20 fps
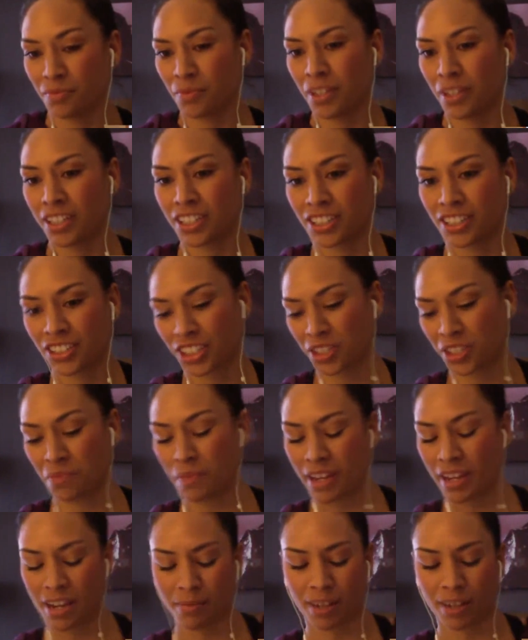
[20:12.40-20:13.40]
just me. I'm
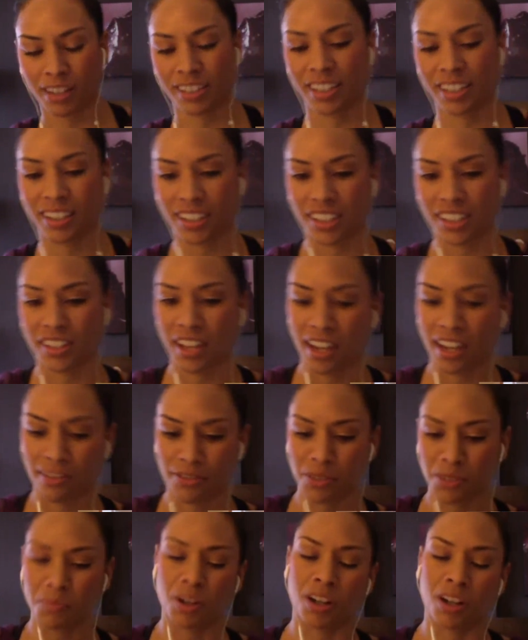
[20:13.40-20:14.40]
not saying this is every
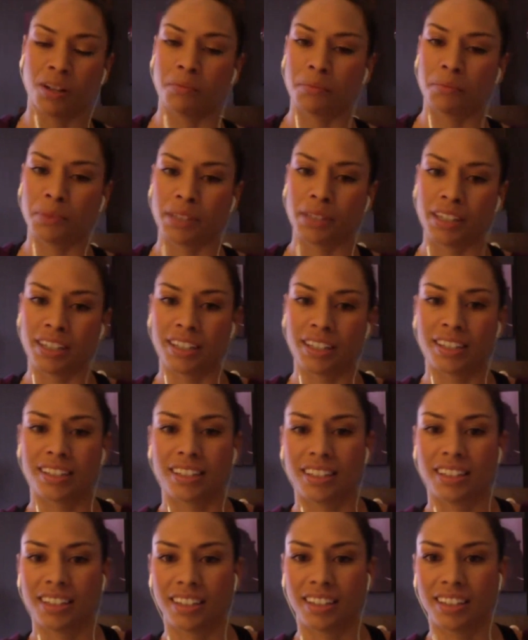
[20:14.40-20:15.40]
mom, but
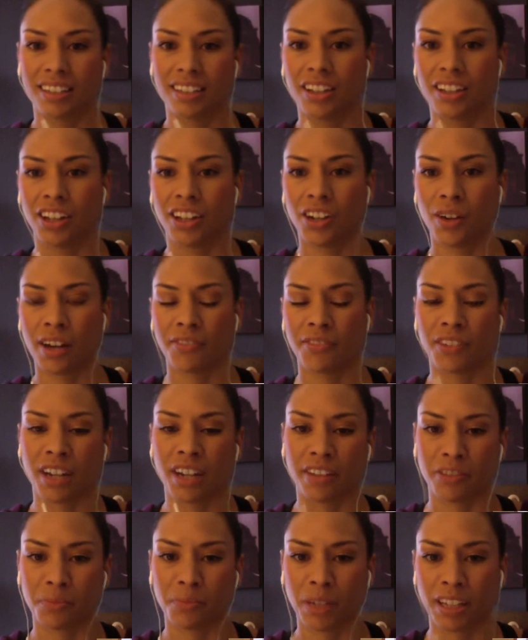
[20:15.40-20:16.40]
after
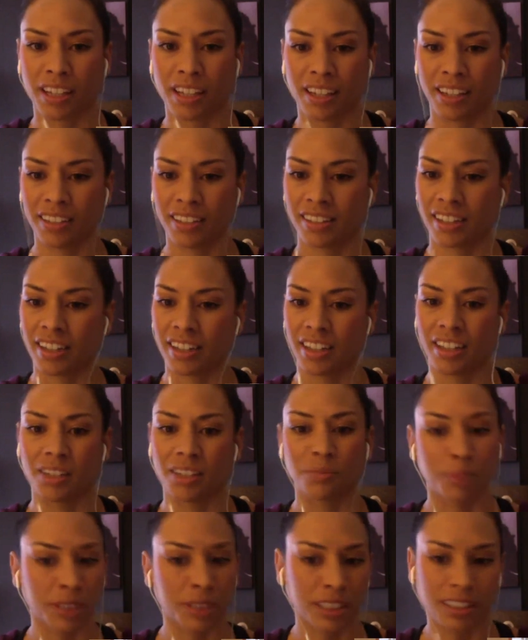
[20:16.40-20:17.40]
having my kids, I
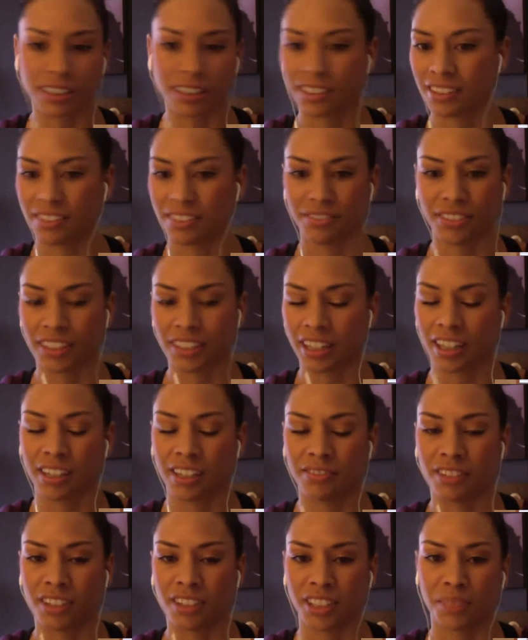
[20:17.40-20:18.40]
completely feel like I've
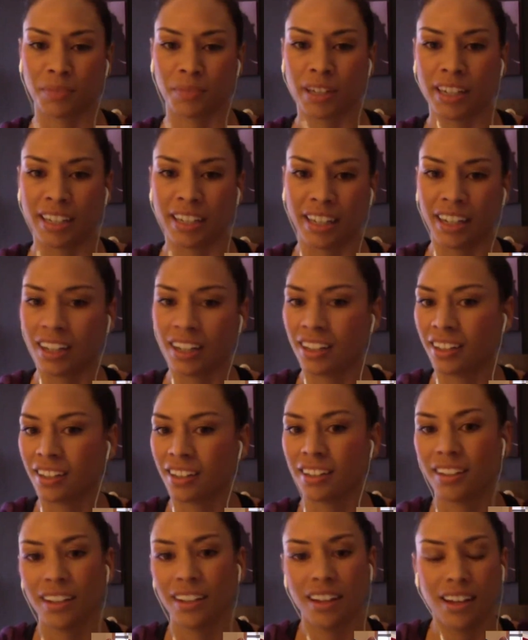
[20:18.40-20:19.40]
lost my identity.
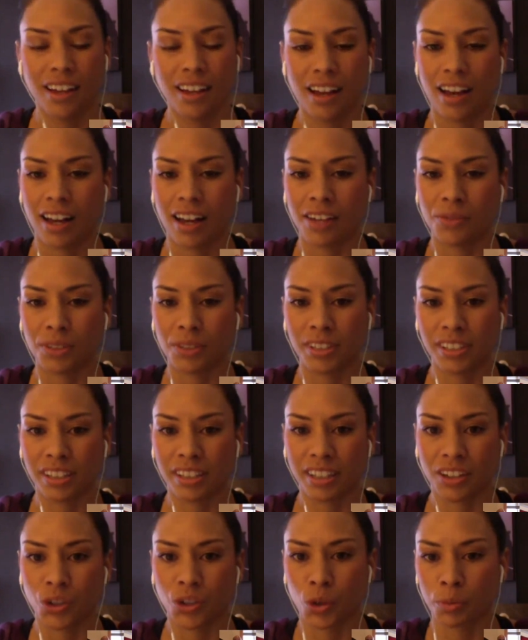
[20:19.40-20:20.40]
I was
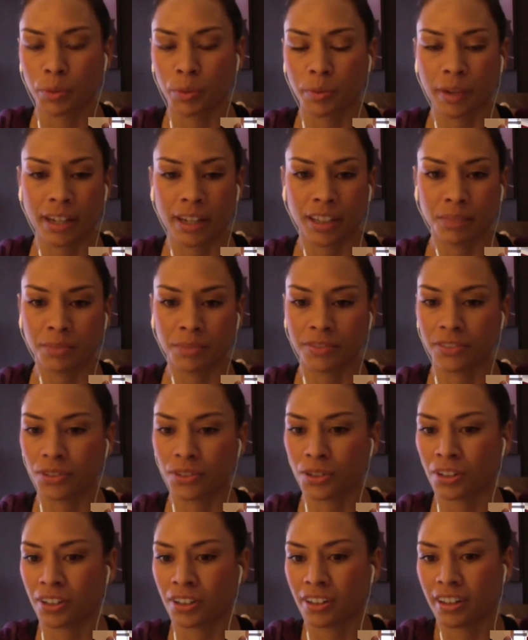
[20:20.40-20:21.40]
a corporate pilot
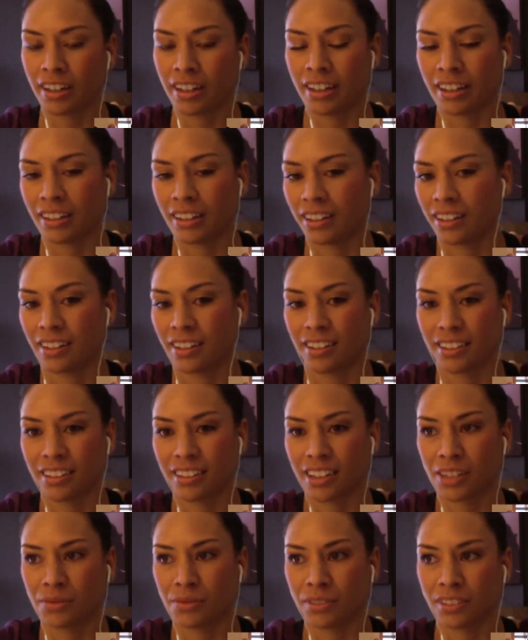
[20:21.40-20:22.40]
before, and I
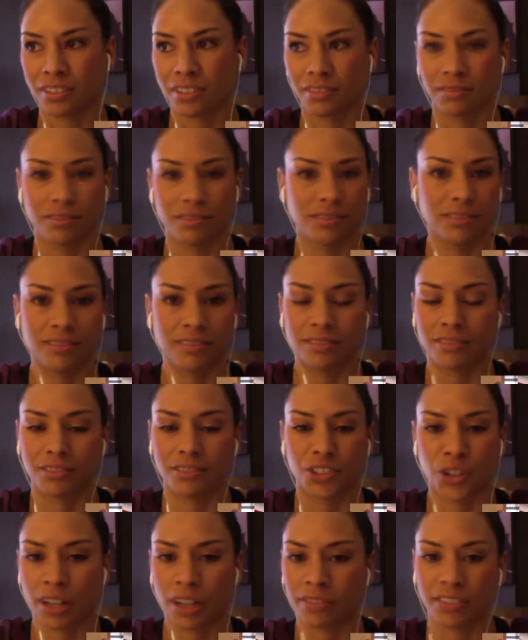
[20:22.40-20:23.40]
was
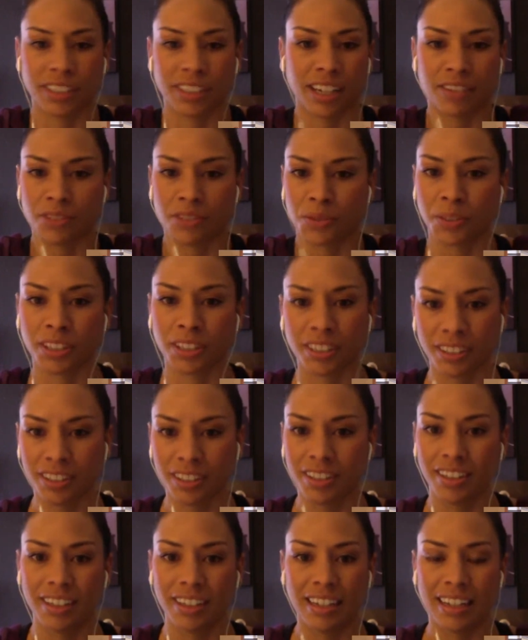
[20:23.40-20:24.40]
traveling everywhere.
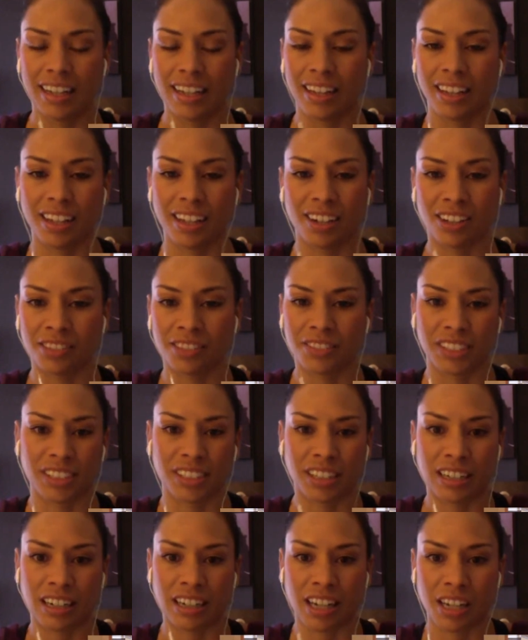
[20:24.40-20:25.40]
And then all of a
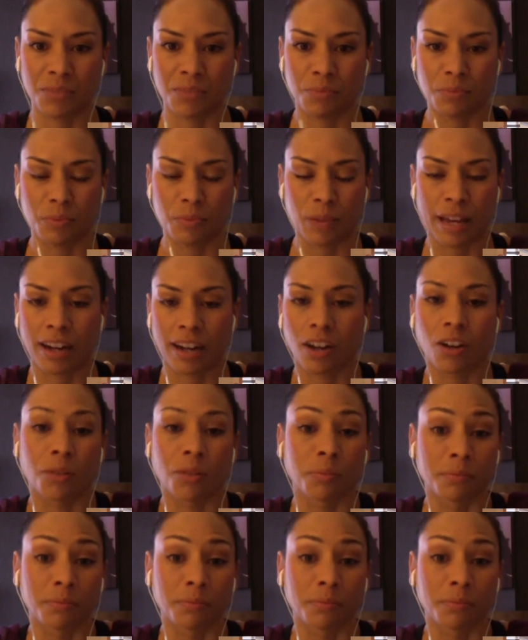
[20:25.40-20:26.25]
sudden I'm at home,